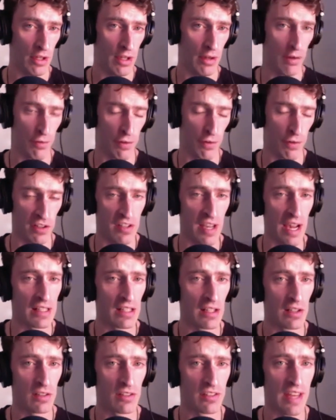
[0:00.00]
for
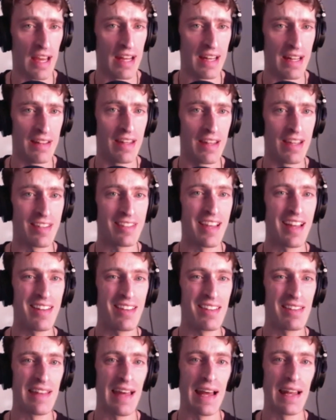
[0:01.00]
technical debt in the
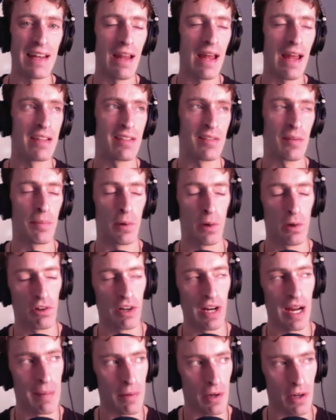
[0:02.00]
sense that as a
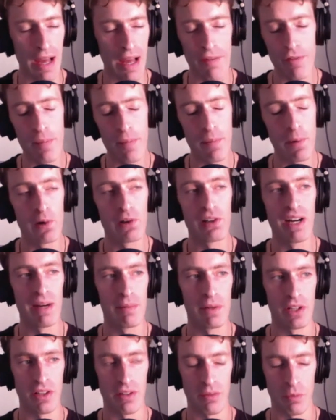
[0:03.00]
programmer, every
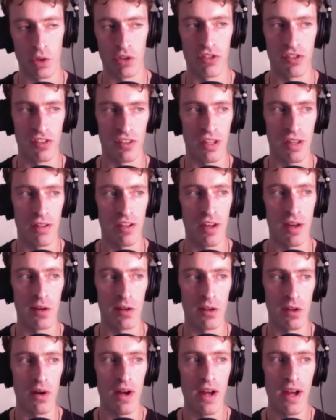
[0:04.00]
programmer will tell
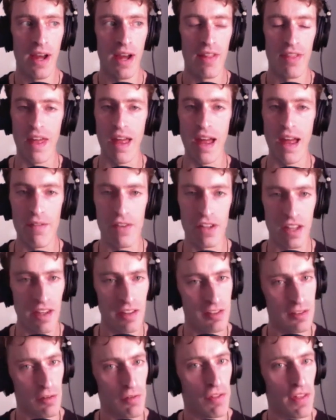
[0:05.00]
you they have a
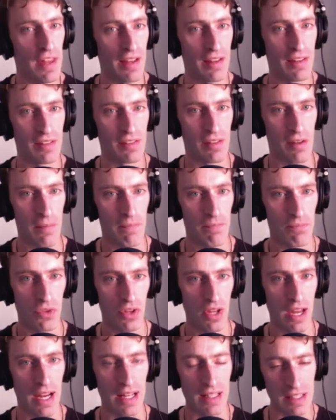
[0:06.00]
list of things,
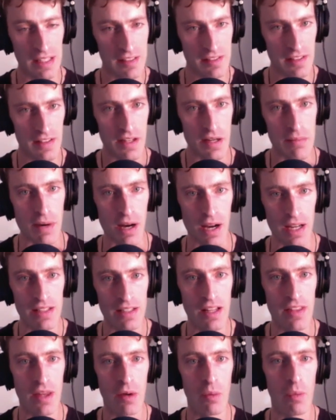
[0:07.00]
at least in their mind,
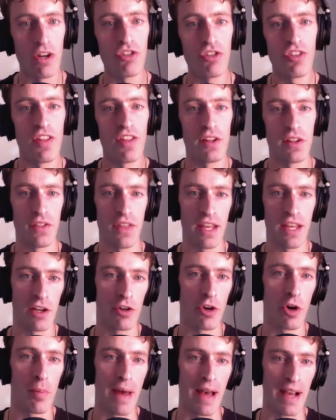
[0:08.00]
that they wish that they
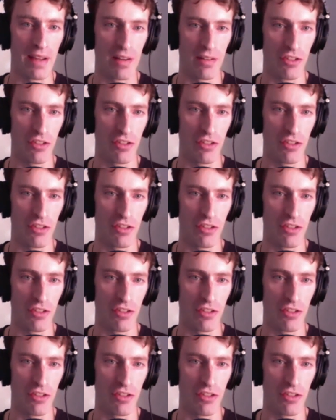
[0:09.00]
could go back and